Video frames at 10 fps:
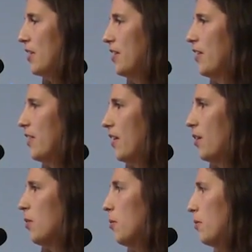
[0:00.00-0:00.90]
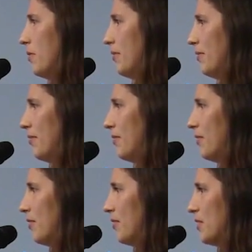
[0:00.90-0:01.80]
And I thought, oh,
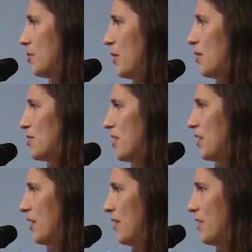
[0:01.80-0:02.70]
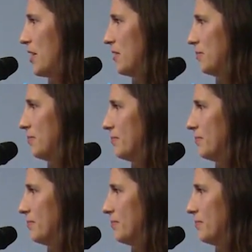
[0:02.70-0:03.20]
tomorrow's 9/11.